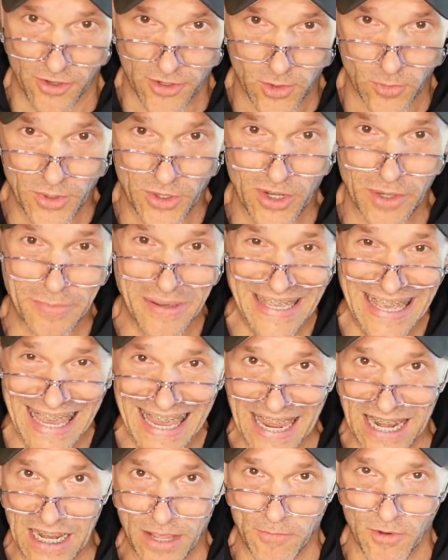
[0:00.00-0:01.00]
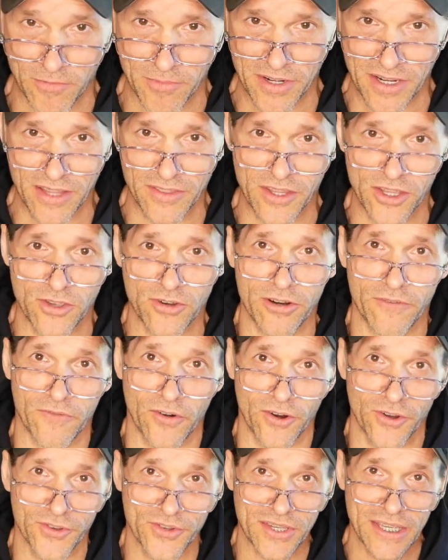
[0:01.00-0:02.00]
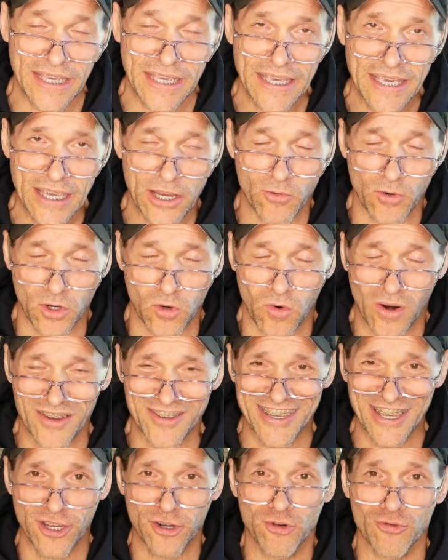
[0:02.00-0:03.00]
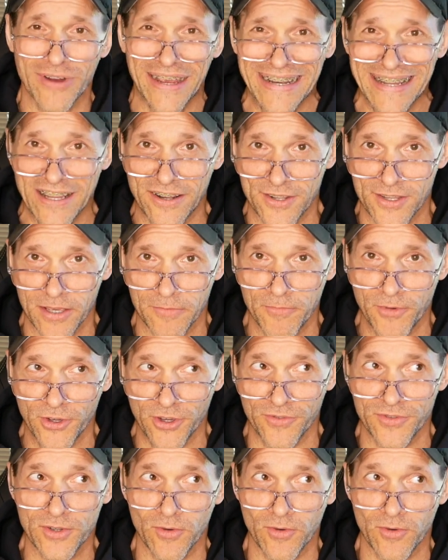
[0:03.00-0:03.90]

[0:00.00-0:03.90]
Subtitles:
So when we talk about any movement in the universe, it requires a gradient to move.